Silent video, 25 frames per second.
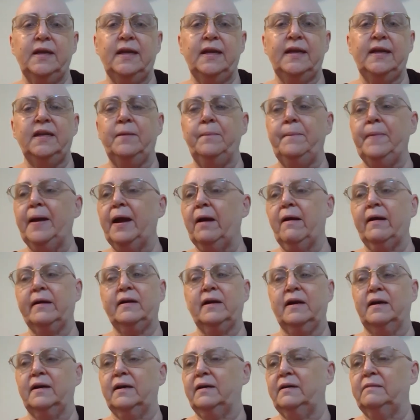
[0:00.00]
In
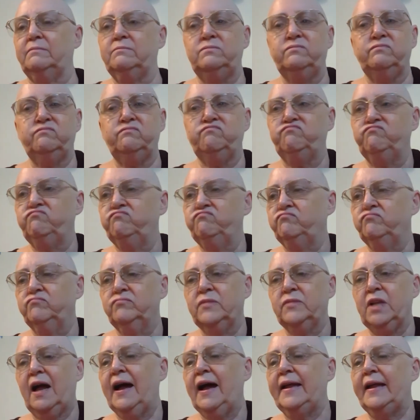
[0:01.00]
America,
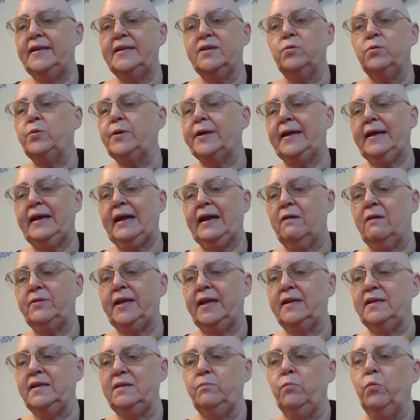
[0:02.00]
I don't count
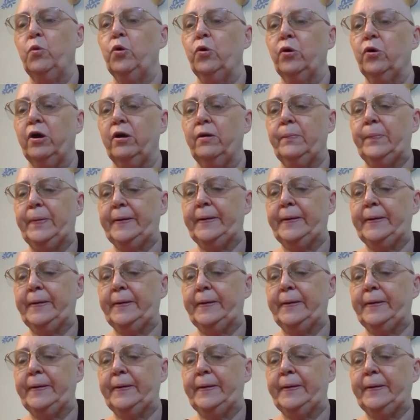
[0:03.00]
anymore,